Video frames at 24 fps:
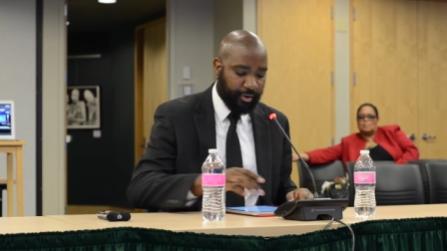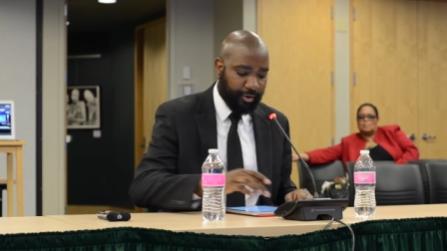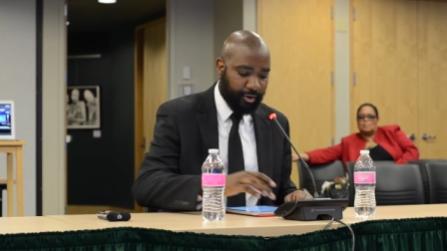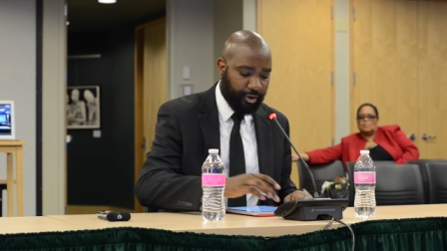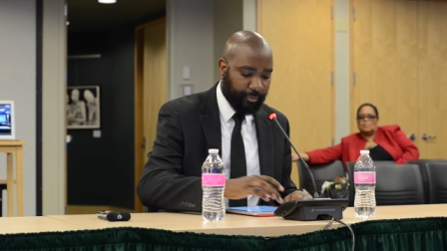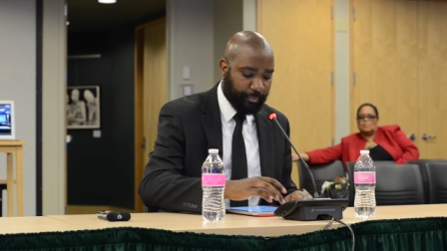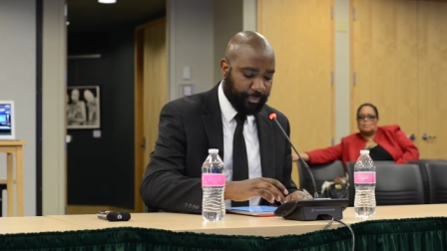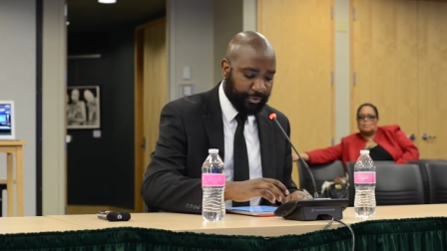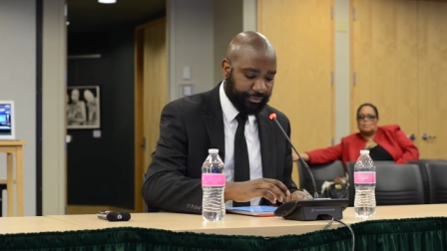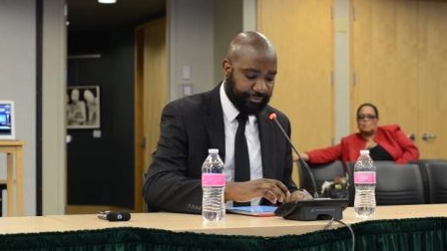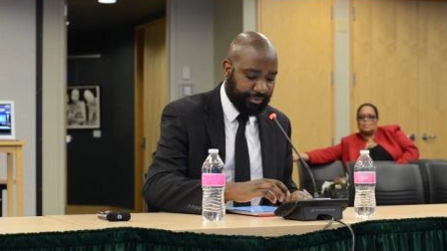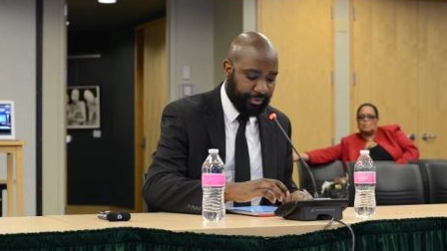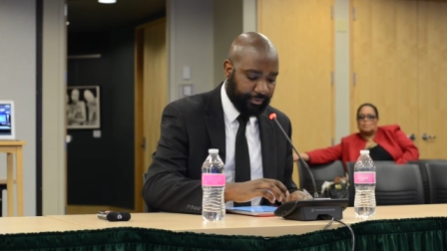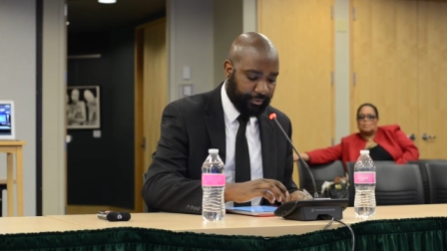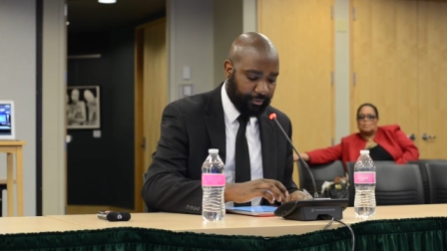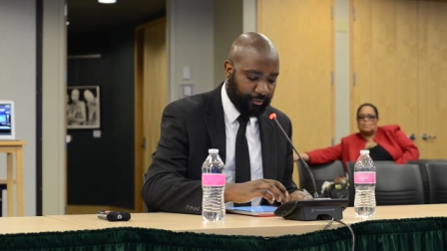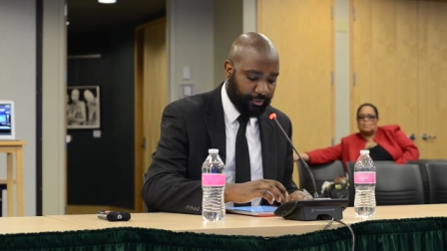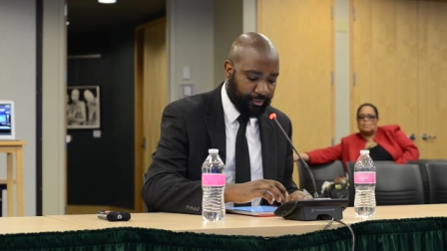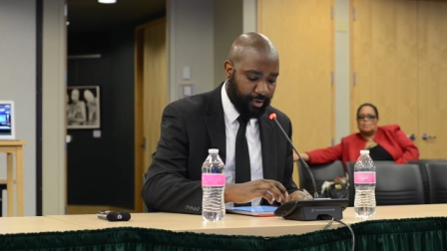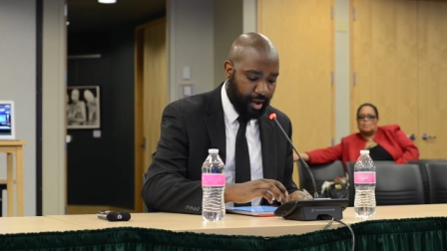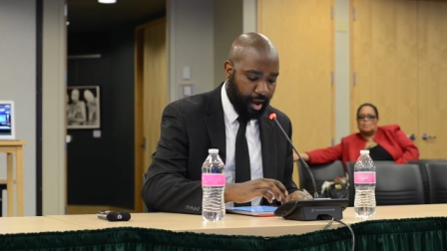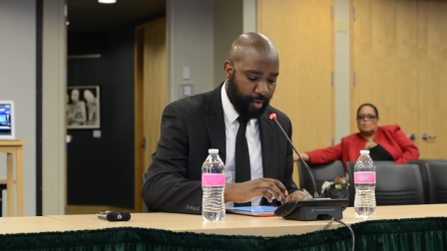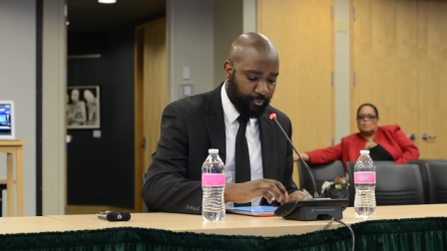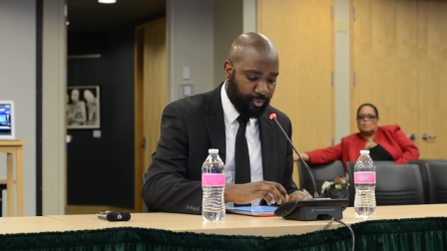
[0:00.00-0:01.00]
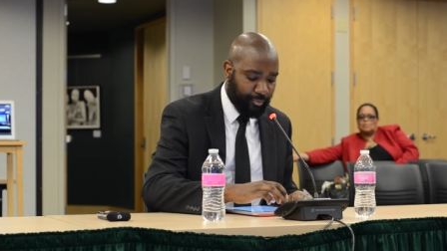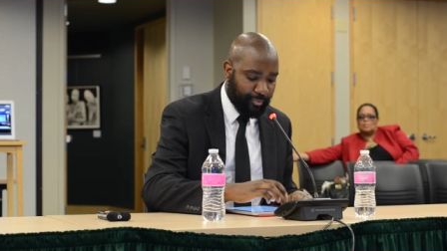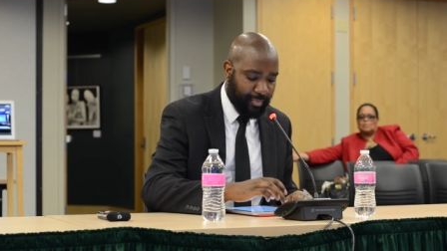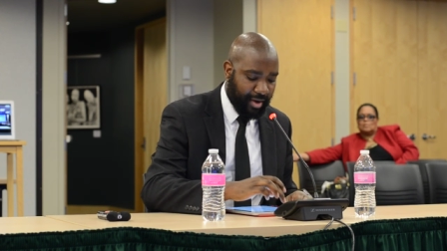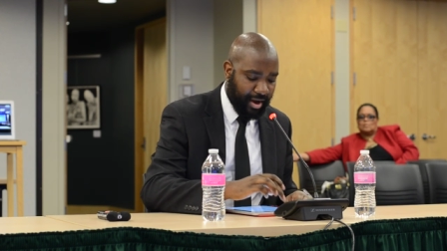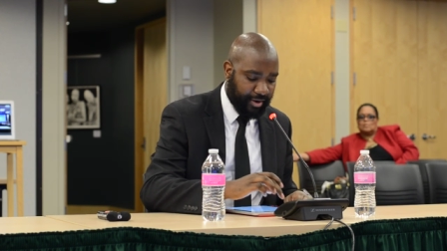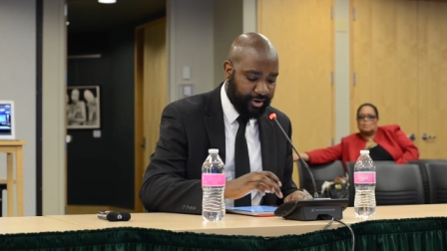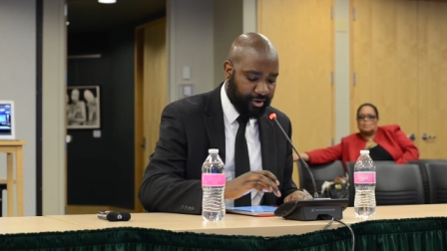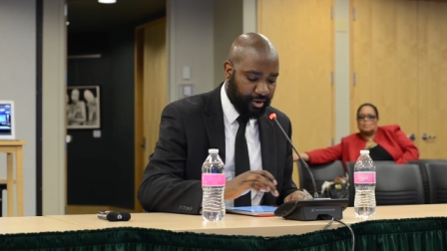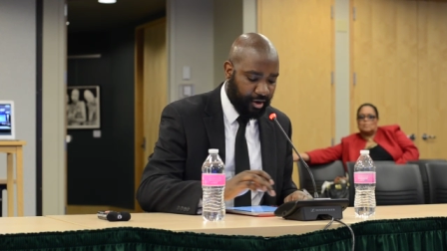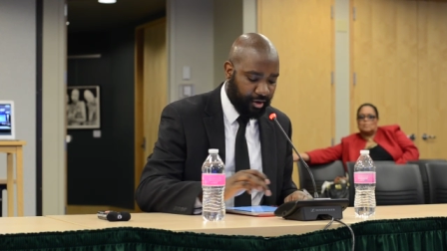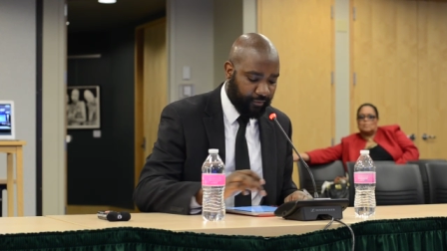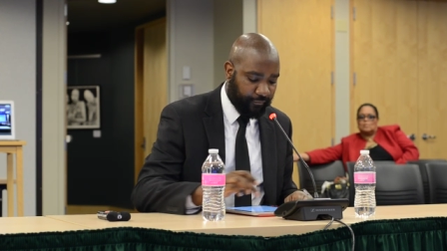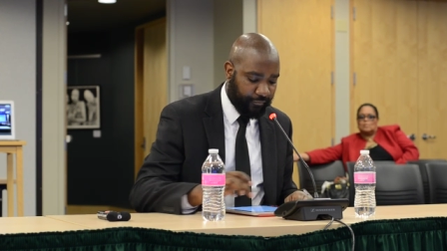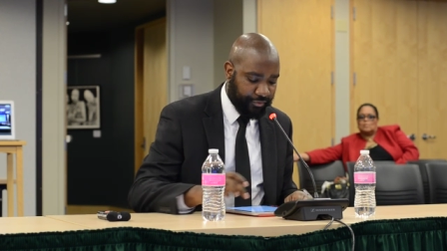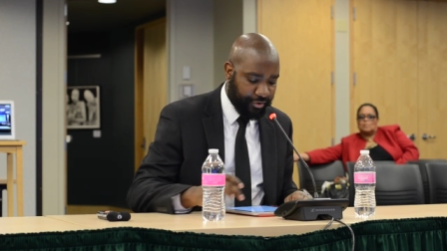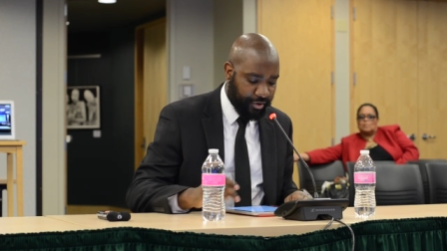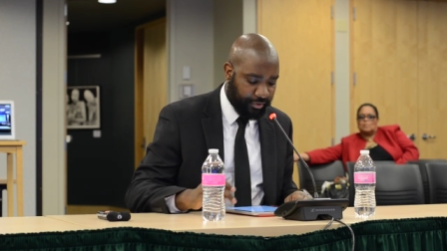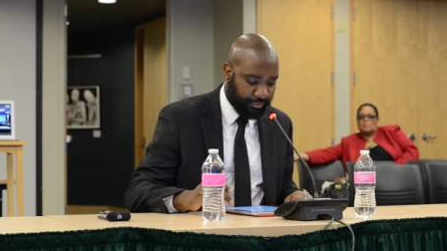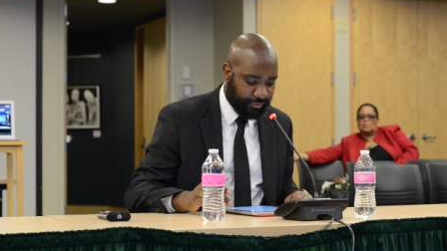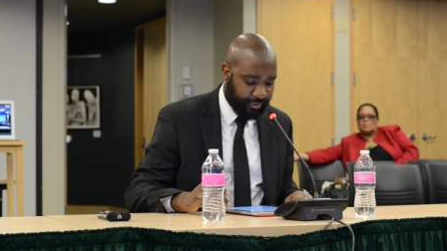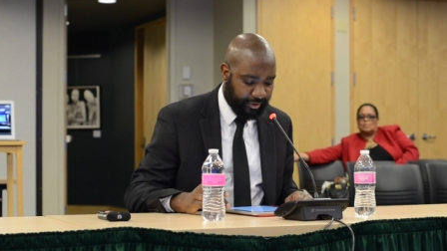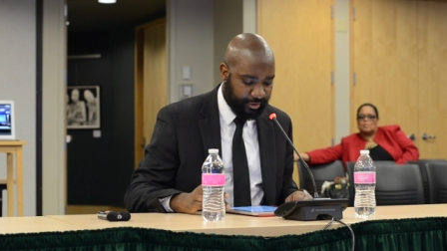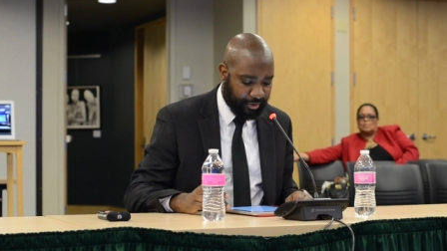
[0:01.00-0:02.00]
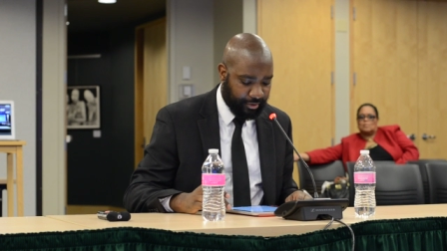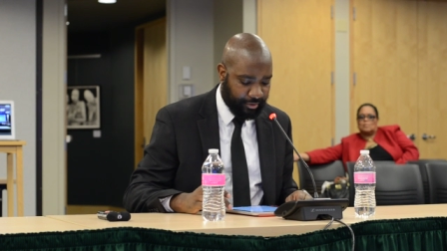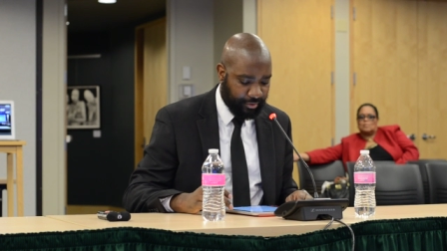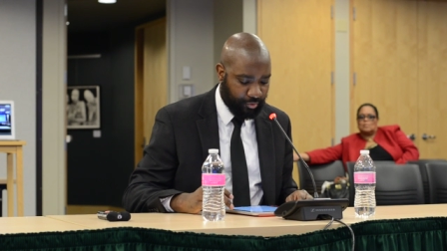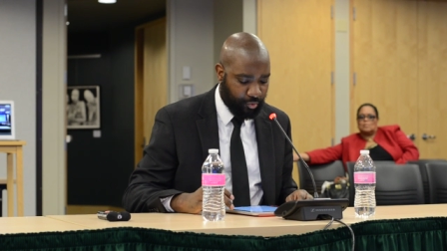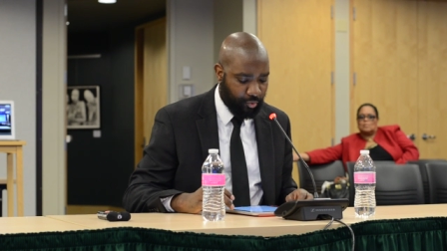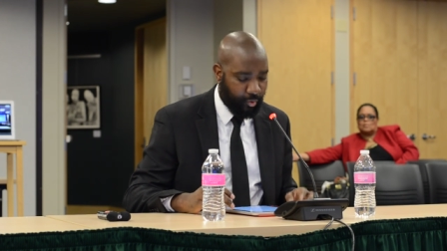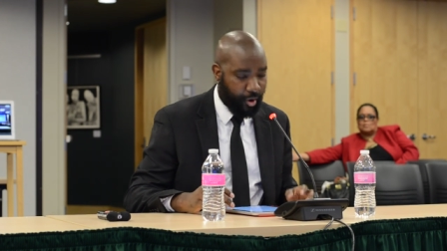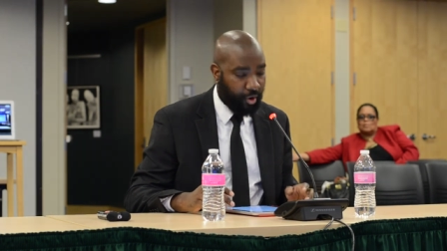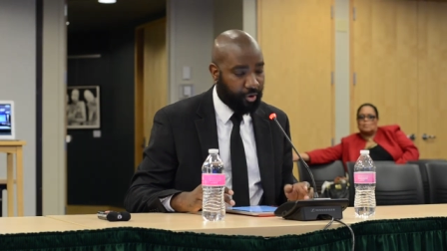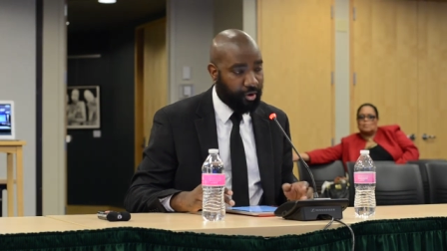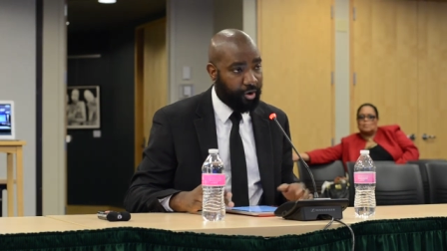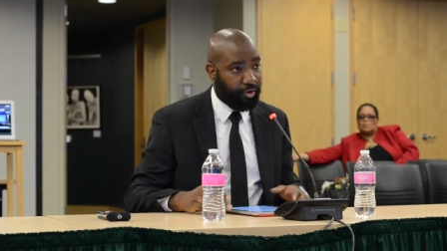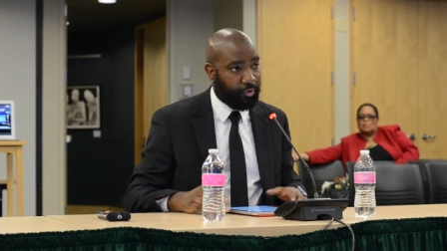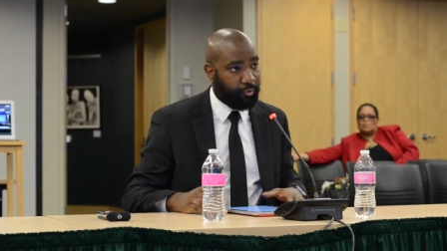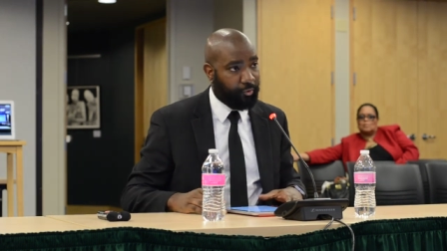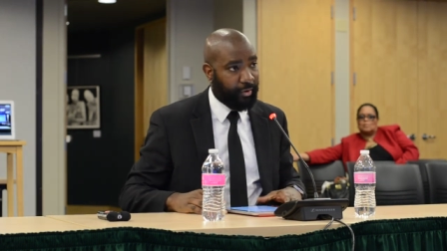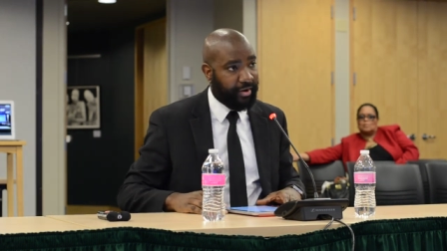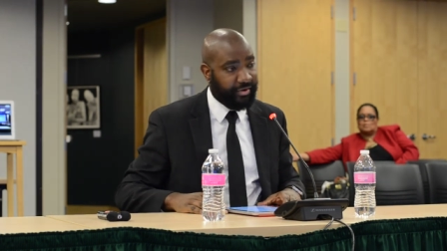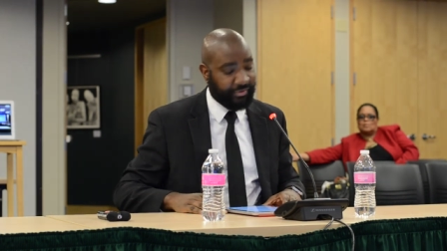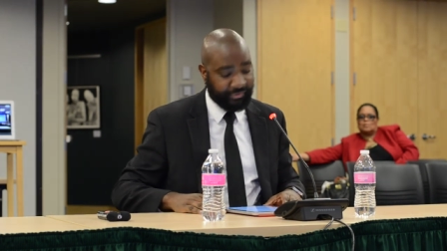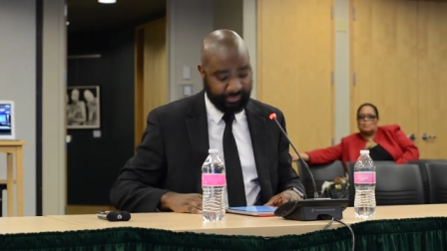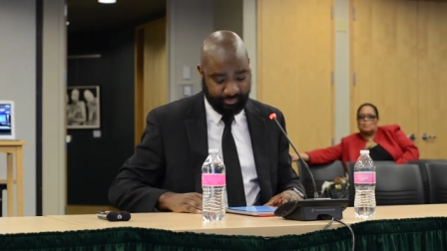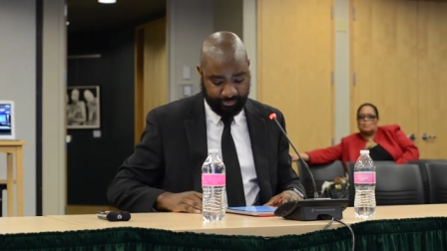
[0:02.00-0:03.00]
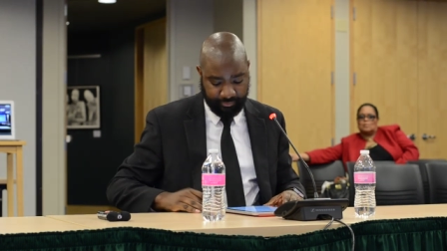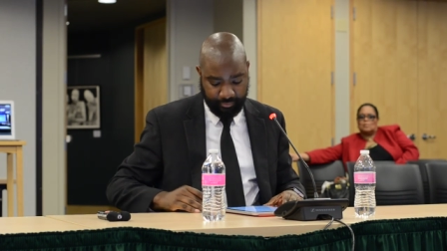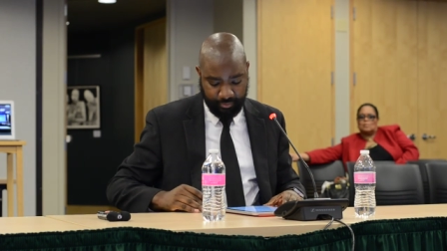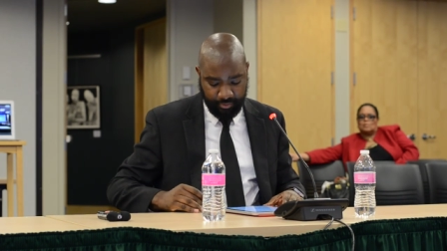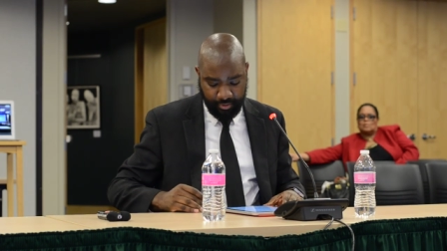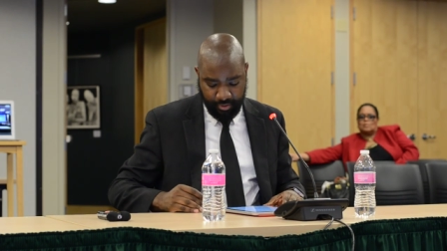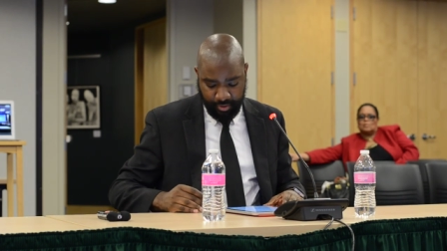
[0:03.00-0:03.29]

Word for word: In particular, I'm reminded of the young lady who I'll call Grace.